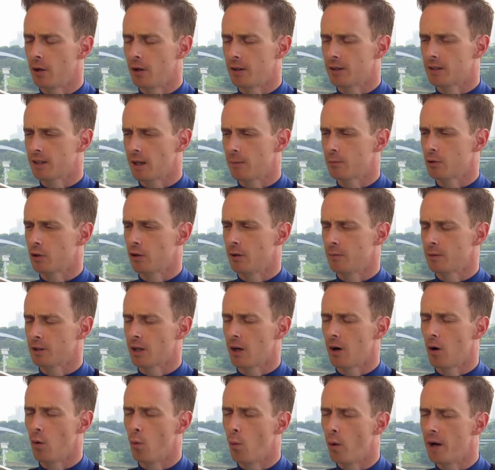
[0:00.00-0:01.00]
I'd sometimes
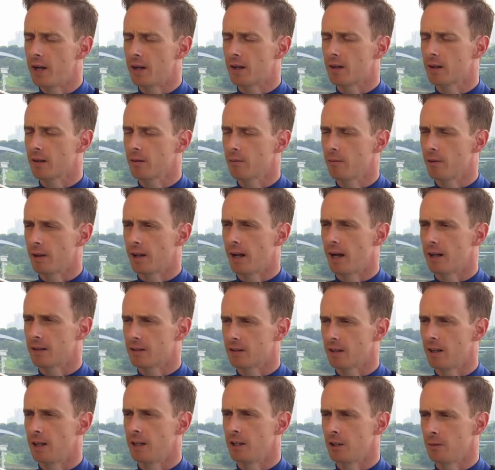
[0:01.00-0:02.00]
go a week without
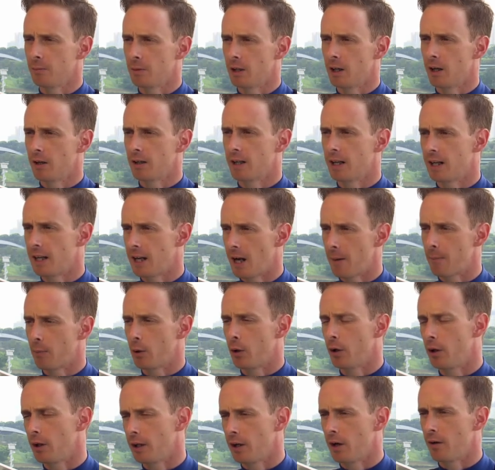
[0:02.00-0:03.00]
seeing them. You know, getting up
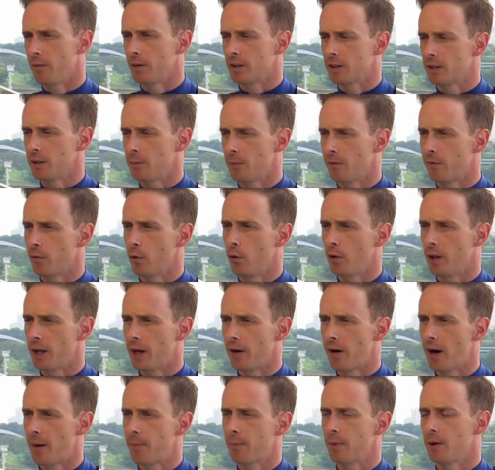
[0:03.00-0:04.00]
early, obviously, before
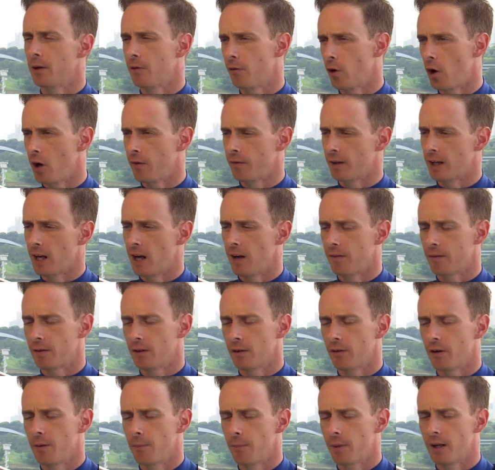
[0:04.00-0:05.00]
they're up, and arriving after
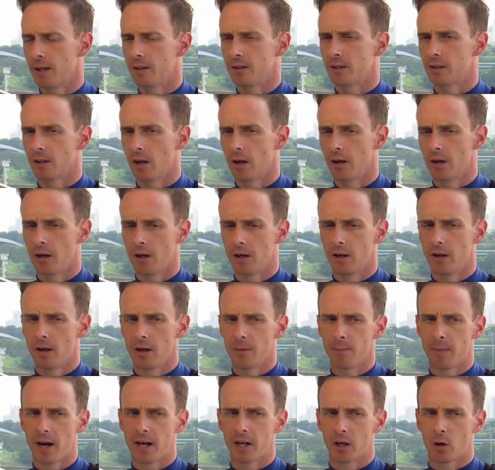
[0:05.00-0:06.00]
they're in bed. So
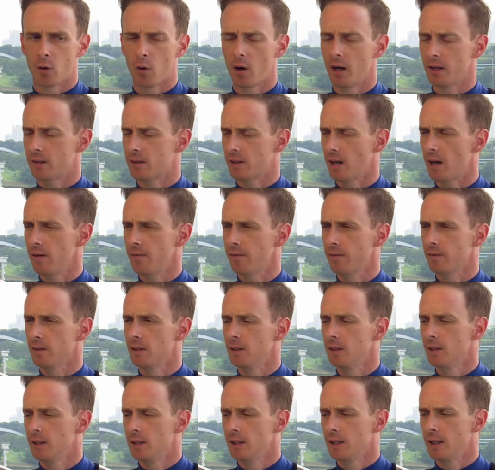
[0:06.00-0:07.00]
it made it quite tough.
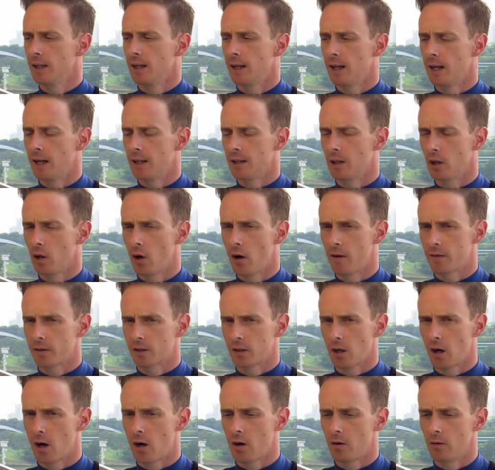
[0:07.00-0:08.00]
The
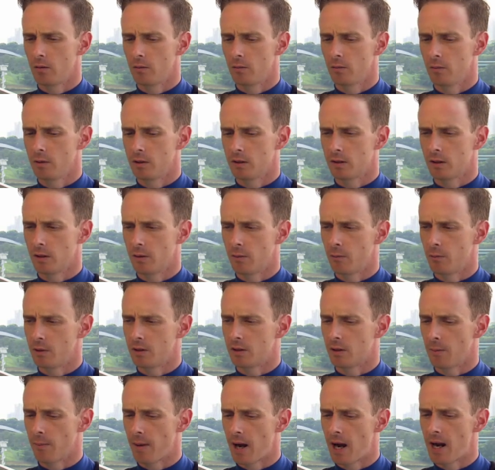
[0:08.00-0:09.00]
lifestyle was
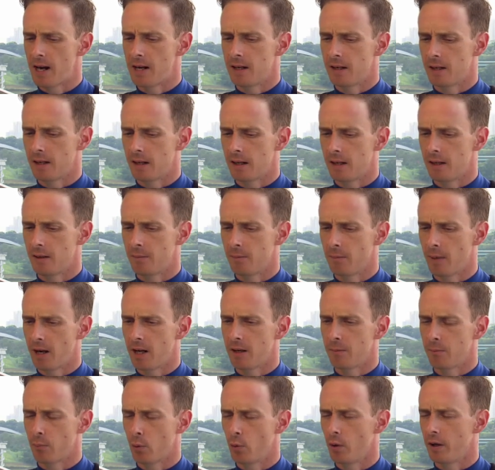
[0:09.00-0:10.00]
the
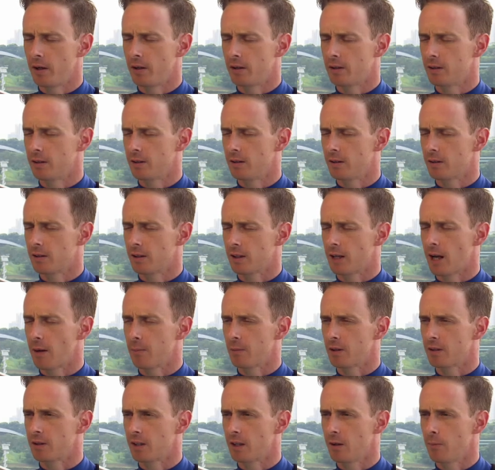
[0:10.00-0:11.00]
main pointer to come
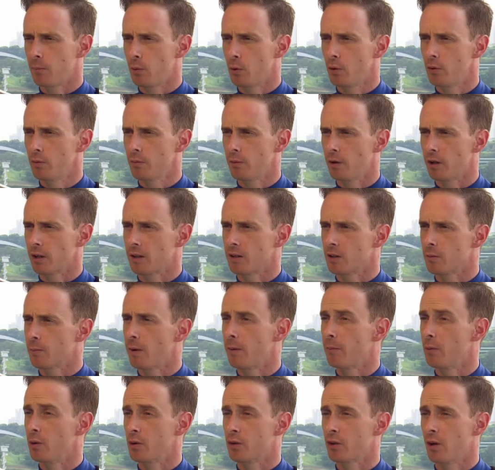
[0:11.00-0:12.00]
to Singapore, where I can
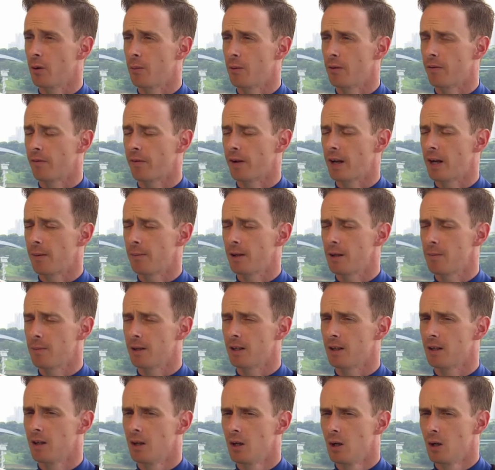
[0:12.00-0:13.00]
spend more time with family,
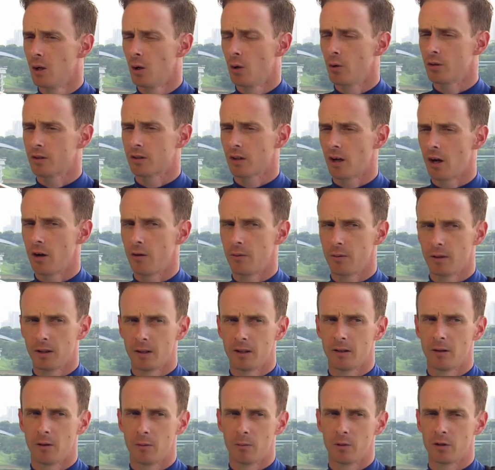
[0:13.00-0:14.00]
but also
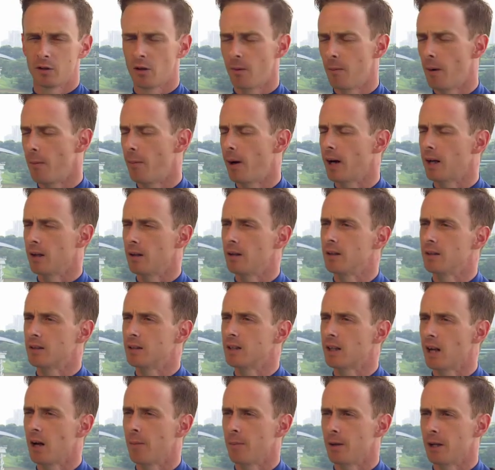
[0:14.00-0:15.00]
it was on my bucket list to
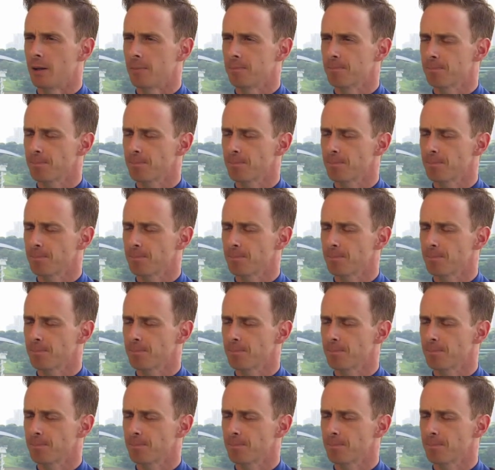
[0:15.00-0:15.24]
come here.